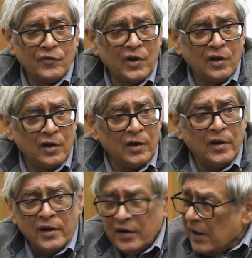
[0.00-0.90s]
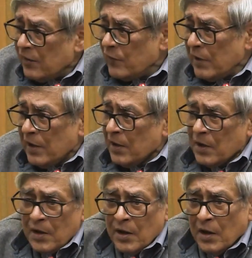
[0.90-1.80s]
the navy,
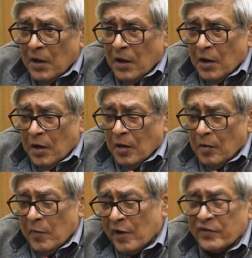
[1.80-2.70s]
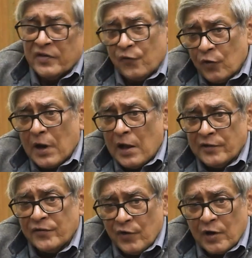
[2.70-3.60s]
because Shiv
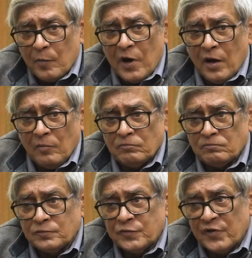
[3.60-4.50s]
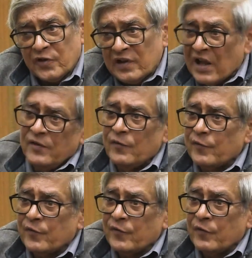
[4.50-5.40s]
Kunal's Verma's
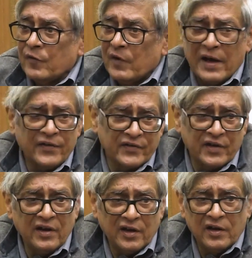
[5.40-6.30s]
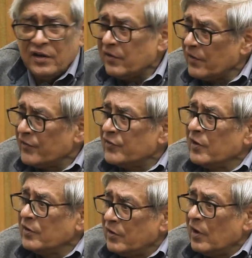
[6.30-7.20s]
life has taken
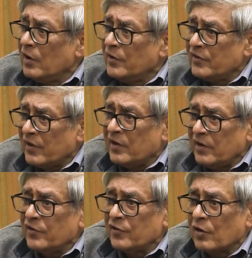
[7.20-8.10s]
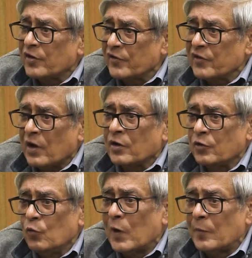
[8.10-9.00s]
interesting turns and he's not stuck
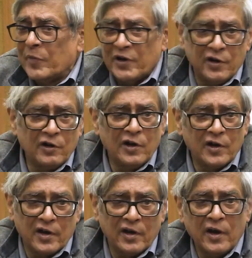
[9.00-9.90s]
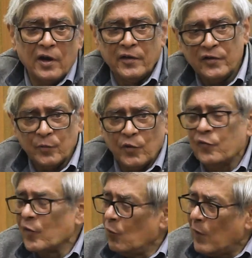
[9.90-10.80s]
to one particular career, he's
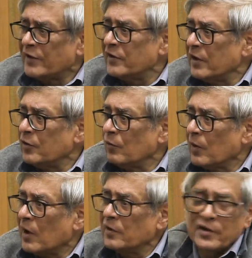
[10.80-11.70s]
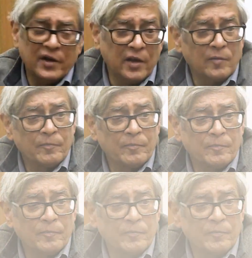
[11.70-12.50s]
moved from one thing to another thing.